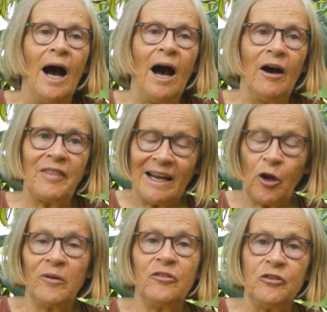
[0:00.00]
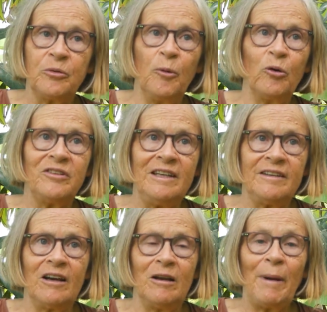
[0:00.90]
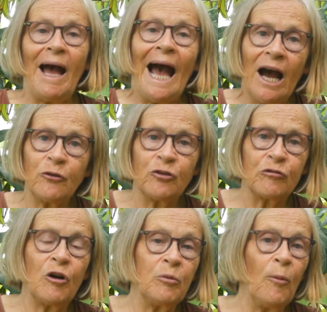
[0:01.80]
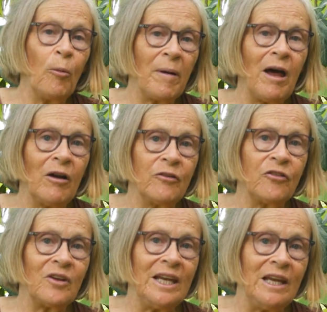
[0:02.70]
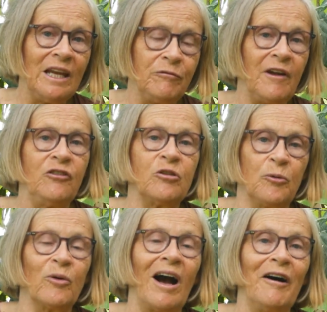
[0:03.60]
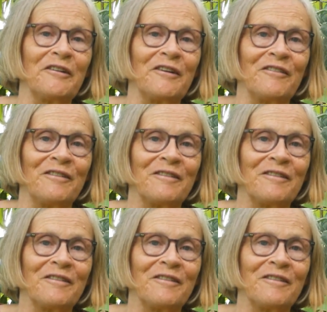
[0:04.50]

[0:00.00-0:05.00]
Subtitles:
that goes into more detail about how to grow more plants in vegetable gardens.